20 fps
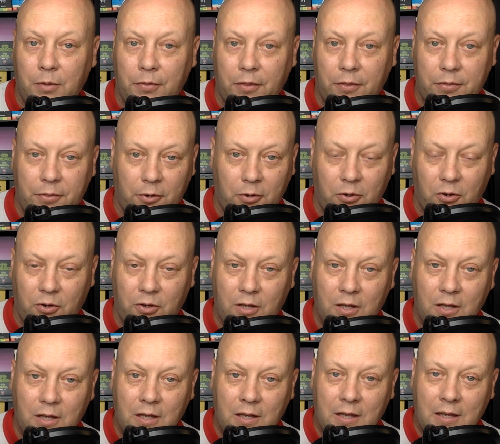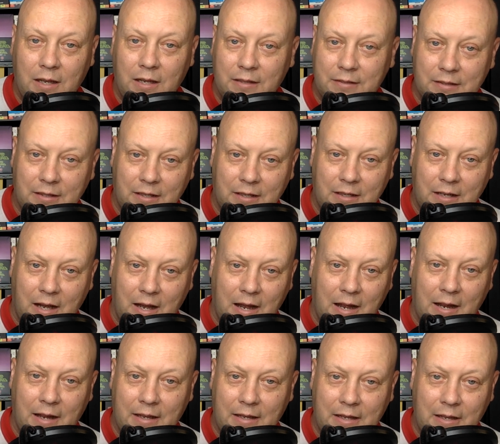But the third is a
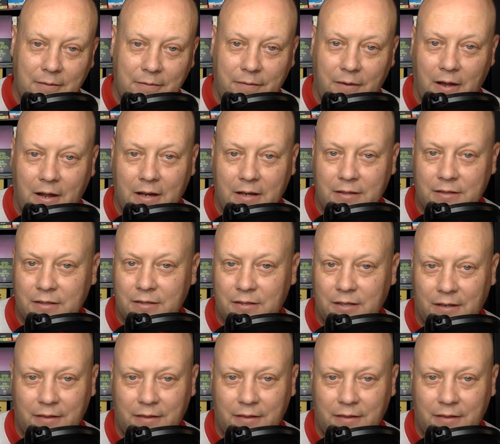guy he finds in,